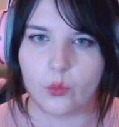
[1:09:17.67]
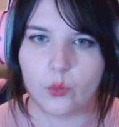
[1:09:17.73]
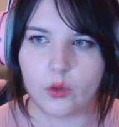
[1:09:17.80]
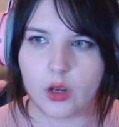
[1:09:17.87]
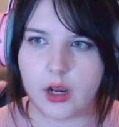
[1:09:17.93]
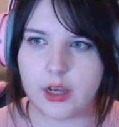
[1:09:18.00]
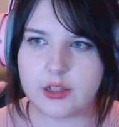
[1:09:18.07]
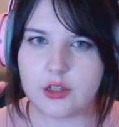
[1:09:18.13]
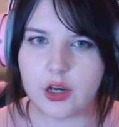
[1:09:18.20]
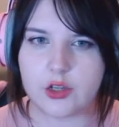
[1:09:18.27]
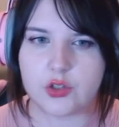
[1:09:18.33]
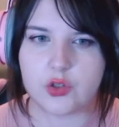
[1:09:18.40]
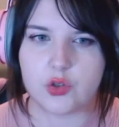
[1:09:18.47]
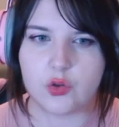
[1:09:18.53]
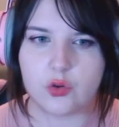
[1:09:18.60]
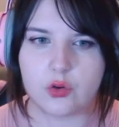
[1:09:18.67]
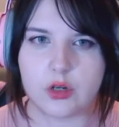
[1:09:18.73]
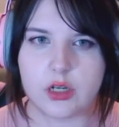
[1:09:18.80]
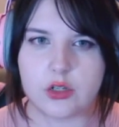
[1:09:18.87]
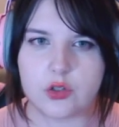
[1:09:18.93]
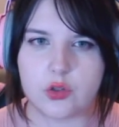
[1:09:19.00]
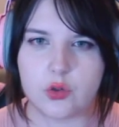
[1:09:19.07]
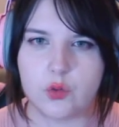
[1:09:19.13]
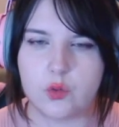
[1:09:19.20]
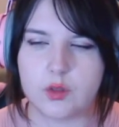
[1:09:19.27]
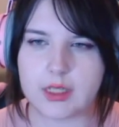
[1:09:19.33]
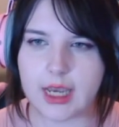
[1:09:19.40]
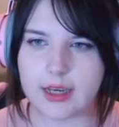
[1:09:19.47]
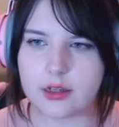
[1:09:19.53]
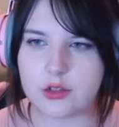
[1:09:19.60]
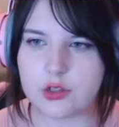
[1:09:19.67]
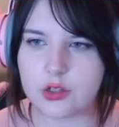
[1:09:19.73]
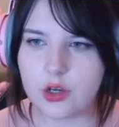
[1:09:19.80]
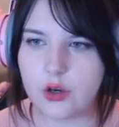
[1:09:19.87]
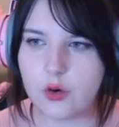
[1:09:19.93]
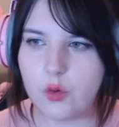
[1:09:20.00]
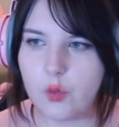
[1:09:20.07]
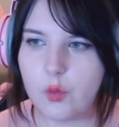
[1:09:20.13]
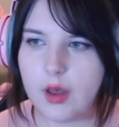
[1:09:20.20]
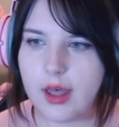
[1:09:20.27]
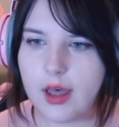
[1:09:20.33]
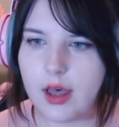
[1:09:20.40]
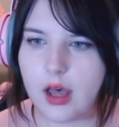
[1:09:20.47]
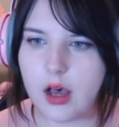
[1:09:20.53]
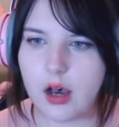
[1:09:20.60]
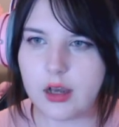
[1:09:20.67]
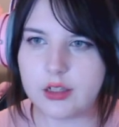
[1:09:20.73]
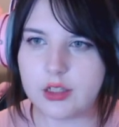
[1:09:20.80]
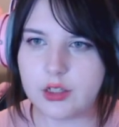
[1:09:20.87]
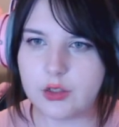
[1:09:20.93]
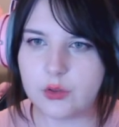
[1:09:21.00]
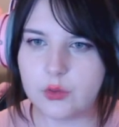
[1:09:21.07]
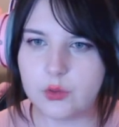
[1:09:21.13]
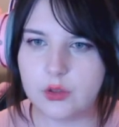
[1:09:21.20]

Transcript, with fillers: I, I saw it two seconds ago. Where are you?